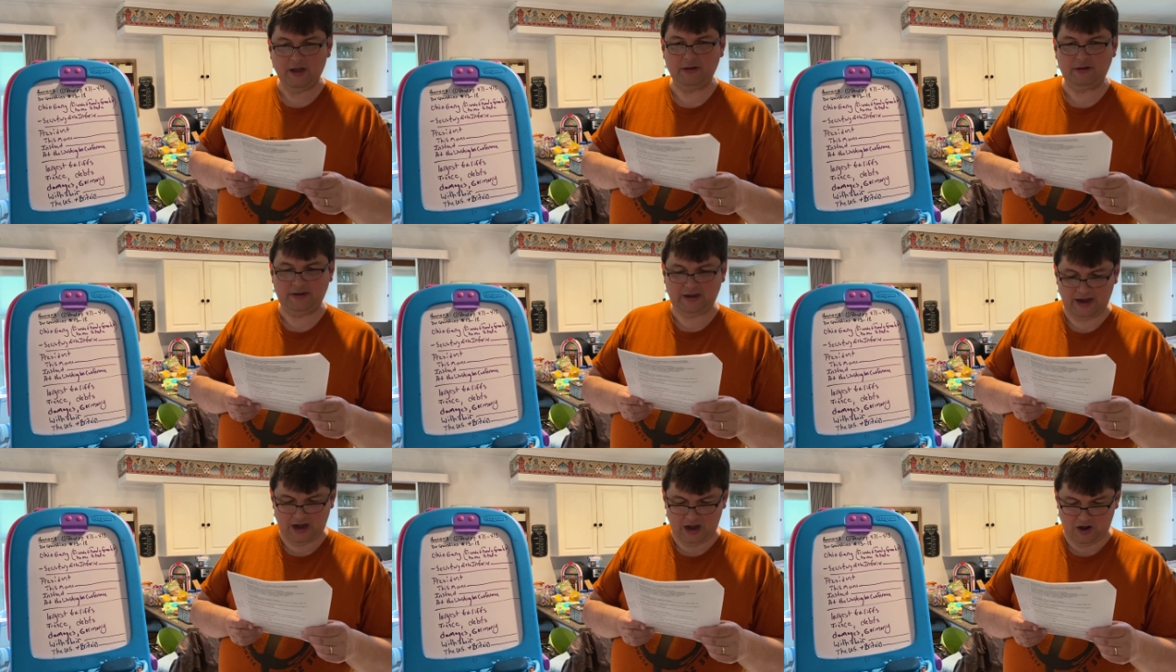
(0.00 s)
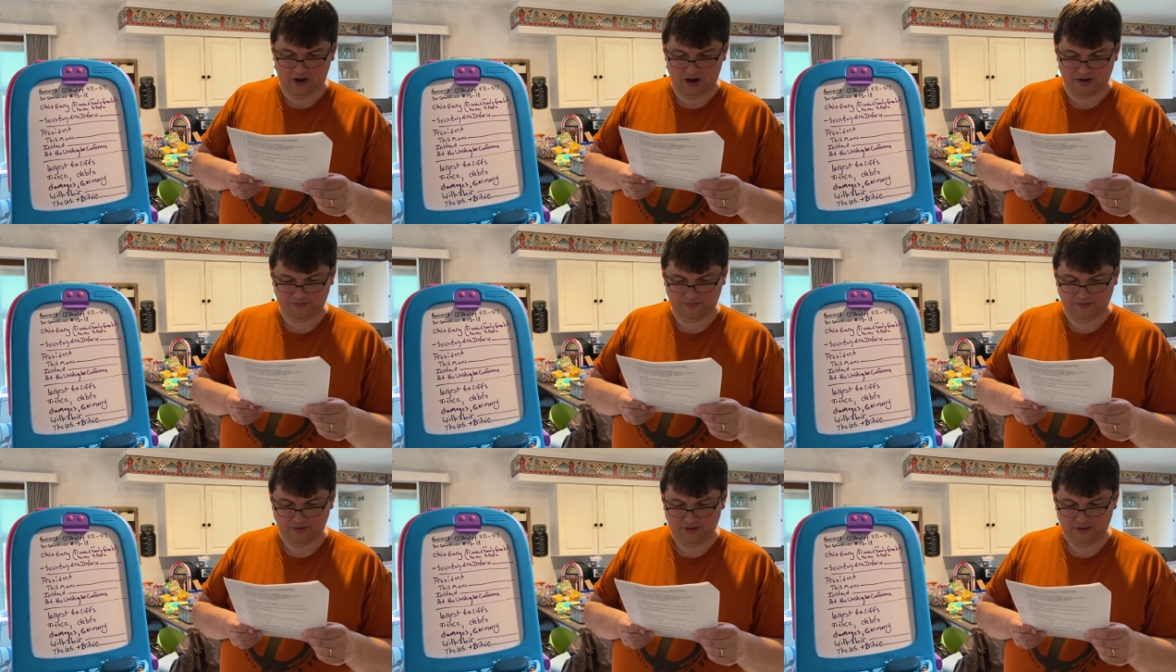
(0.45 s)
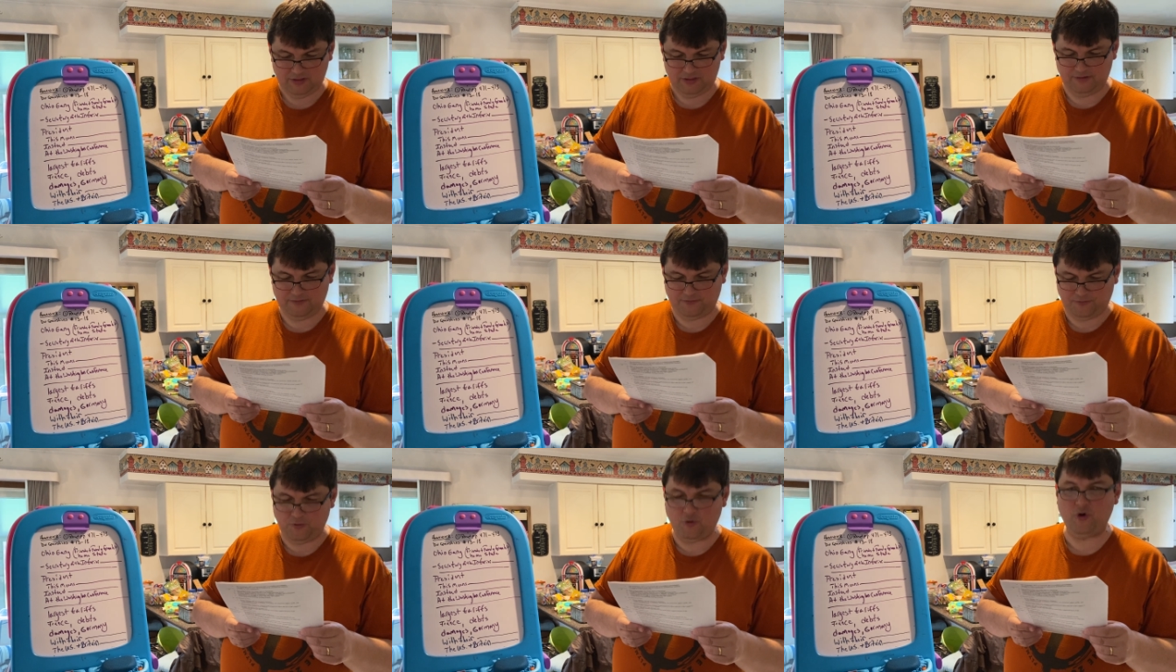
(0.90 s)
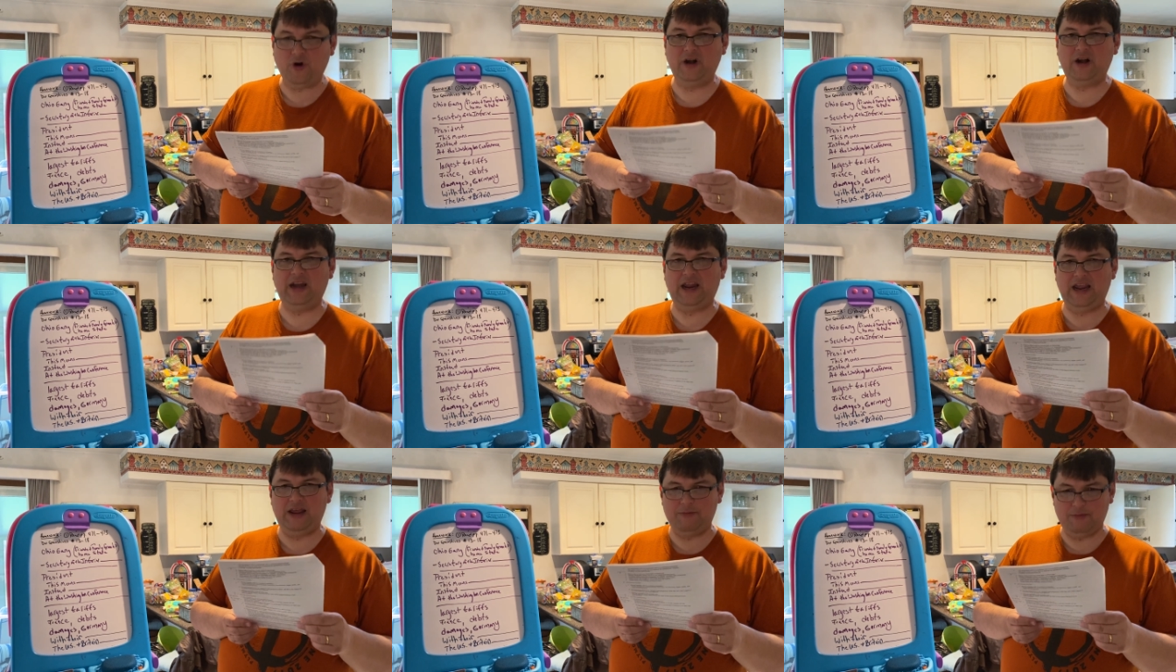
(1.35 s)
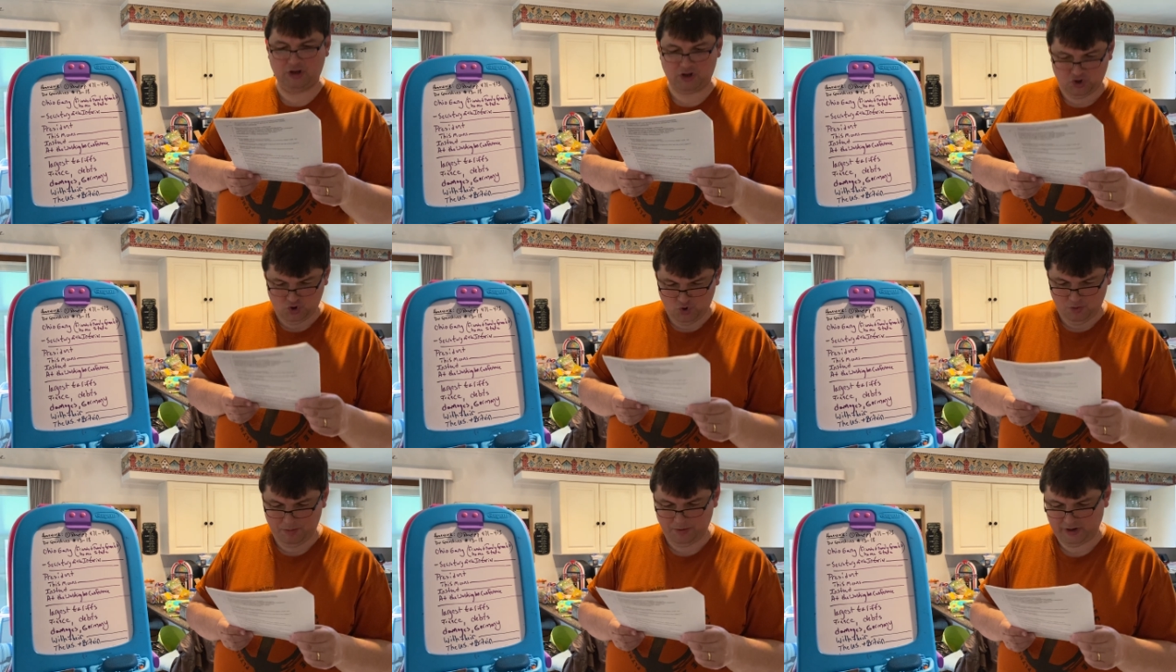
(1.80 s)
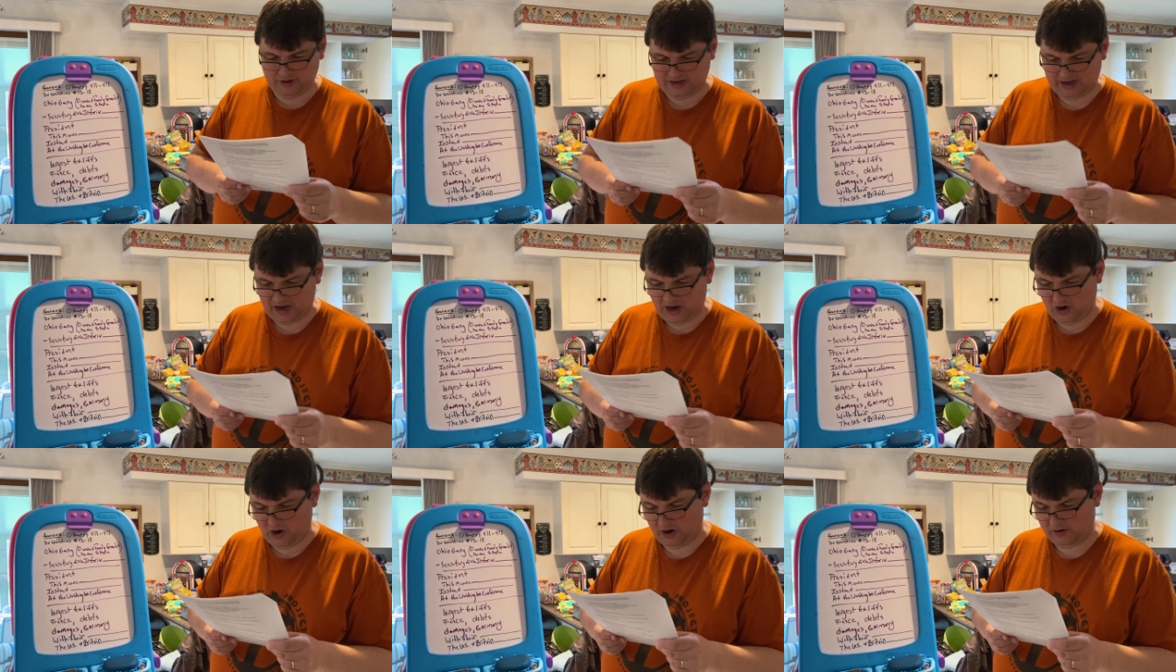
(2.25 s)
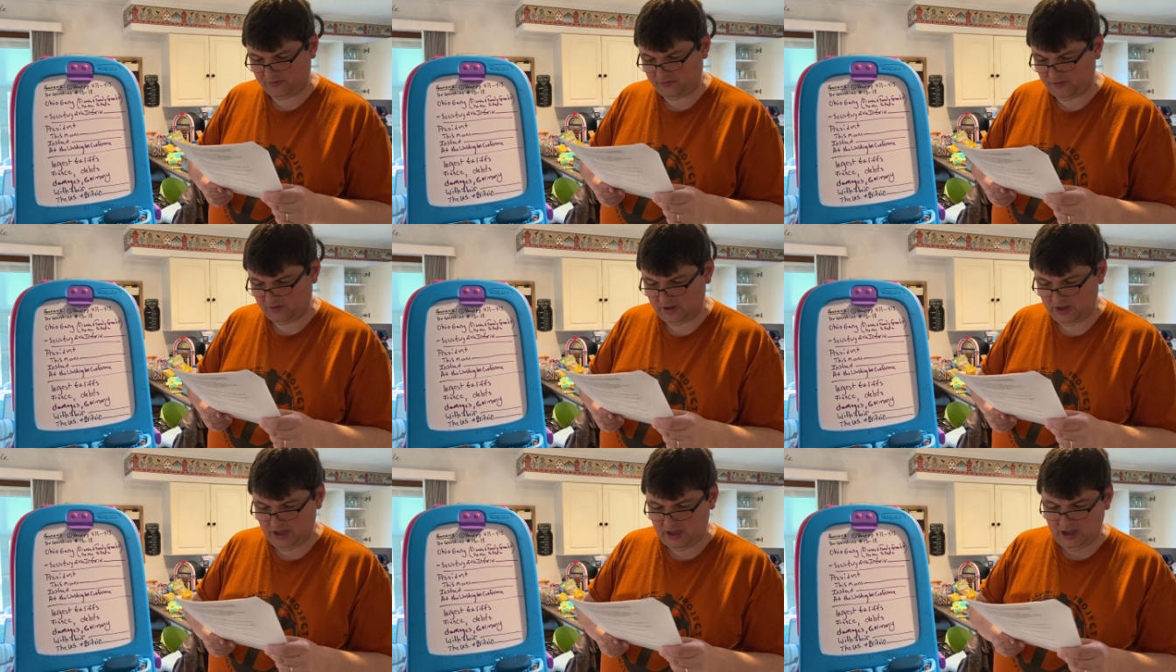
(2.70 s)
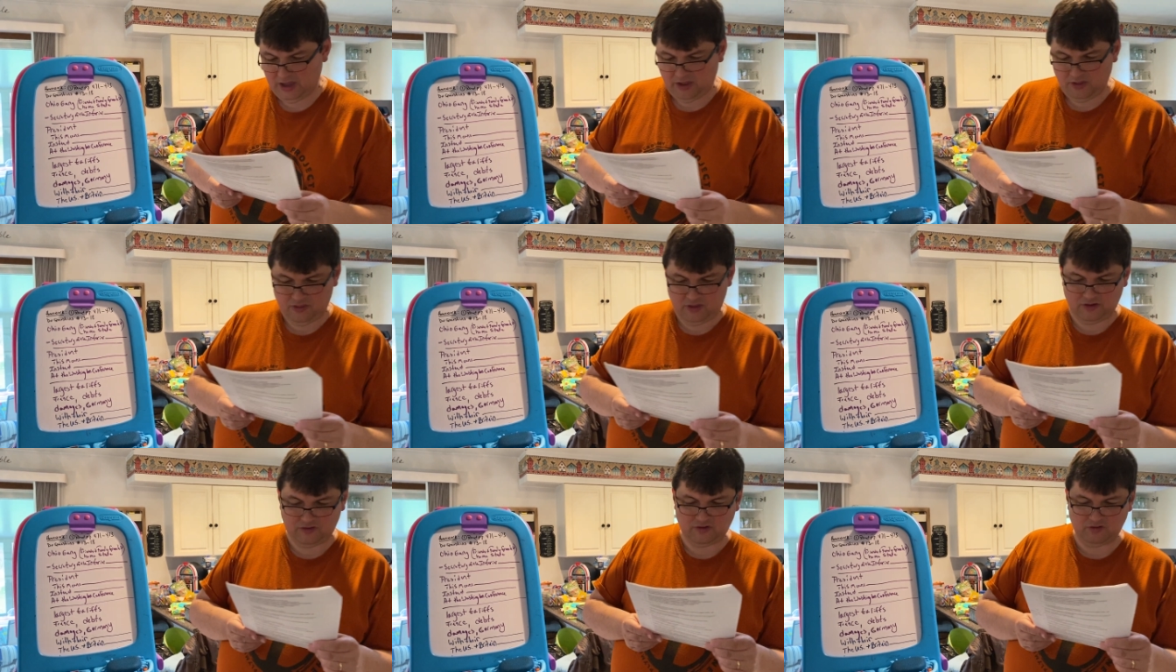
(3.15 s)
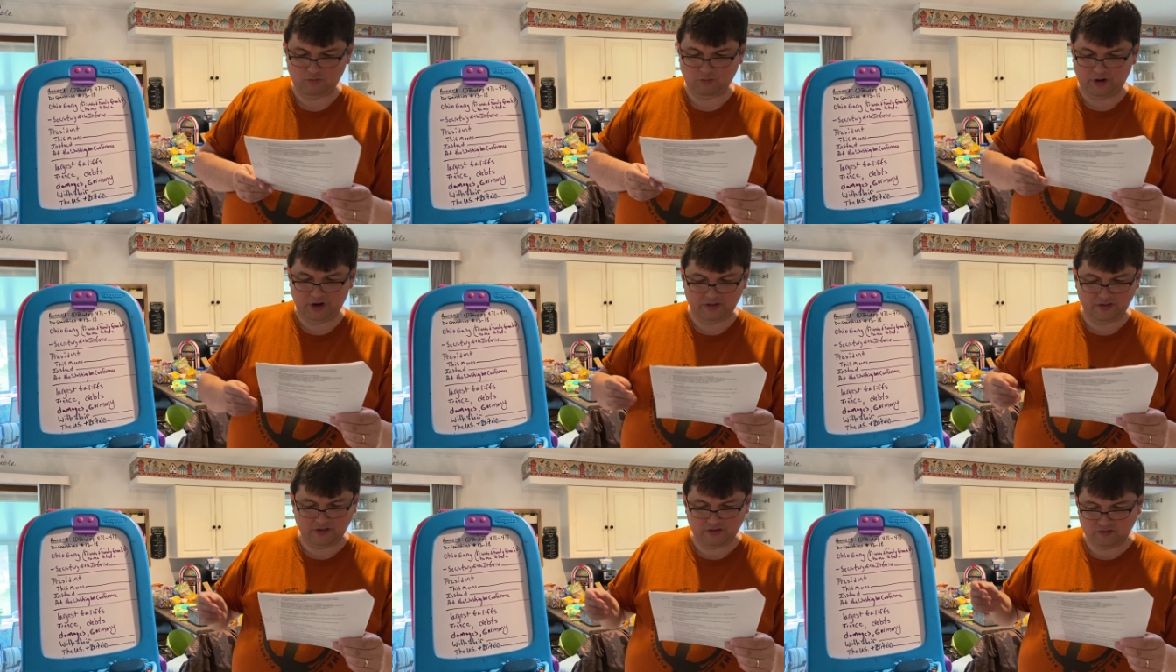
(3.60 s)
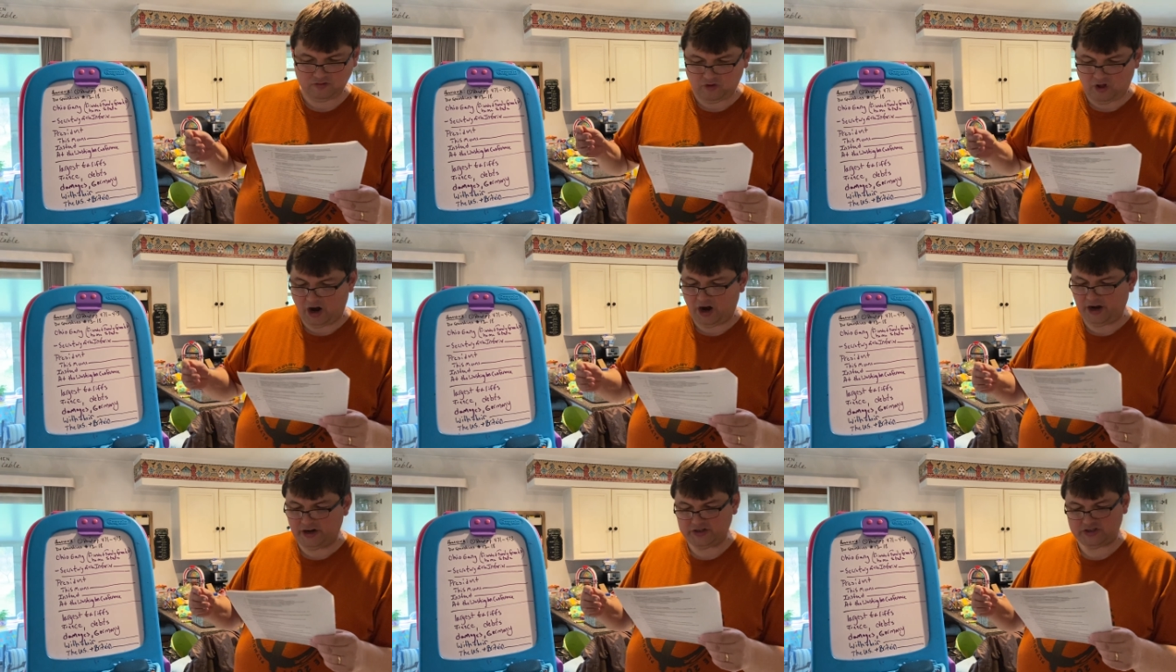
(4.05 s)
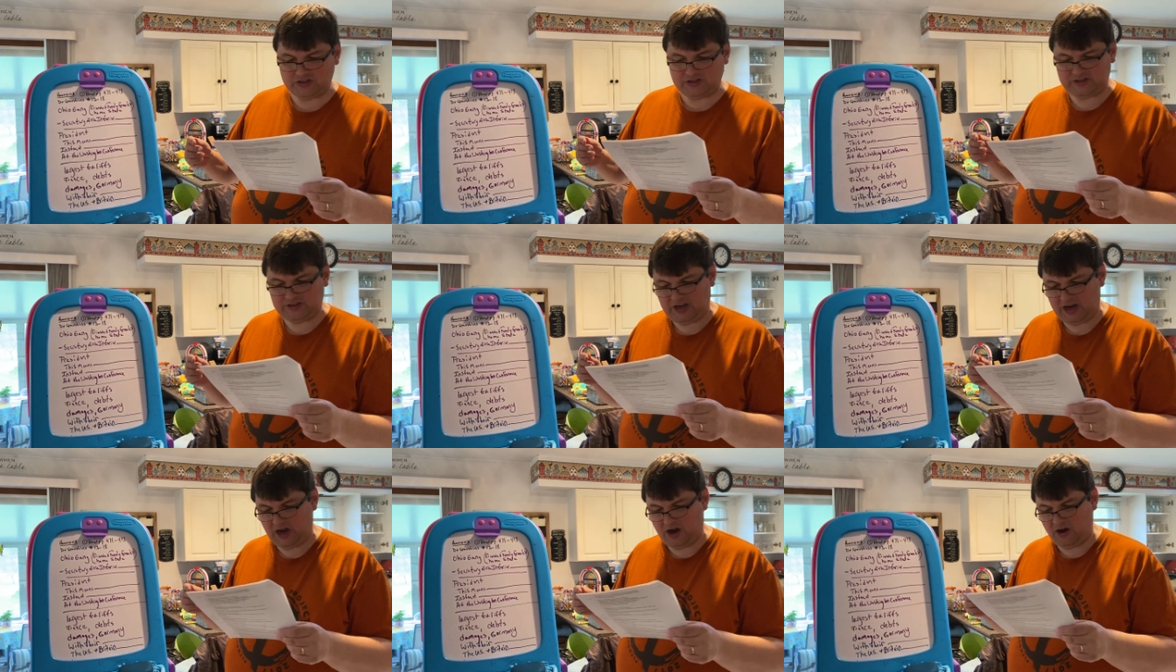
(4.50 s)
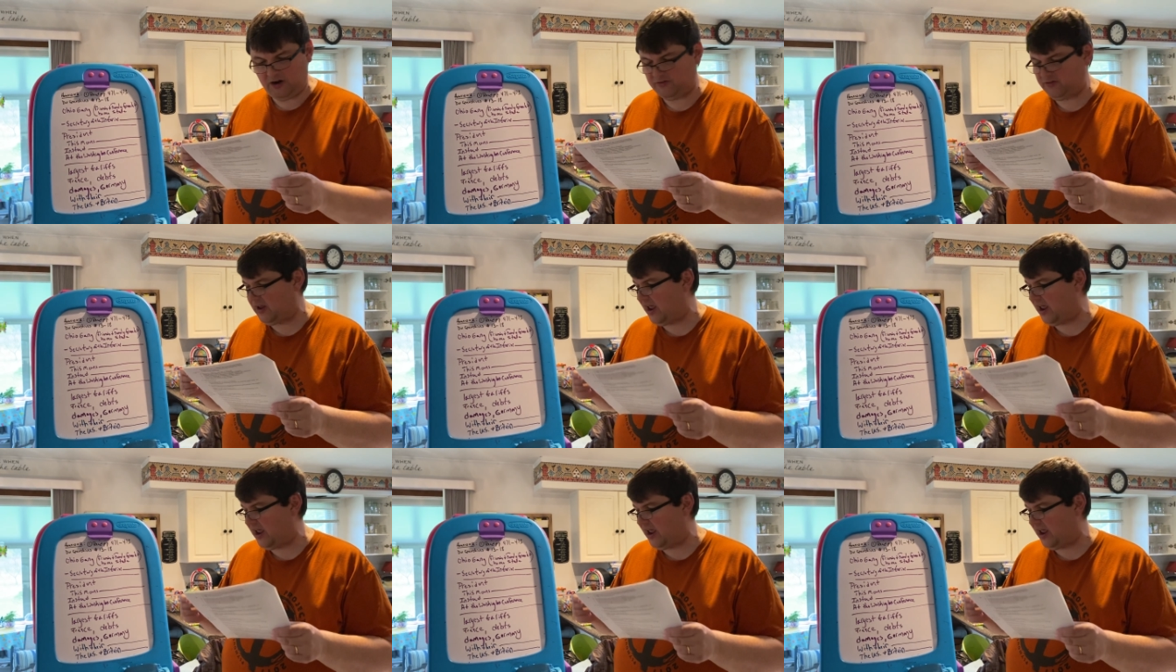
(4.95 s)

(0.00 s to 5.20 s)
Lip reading: tariff. The Fordney-McCuber tariff. This is one of the largest tariffs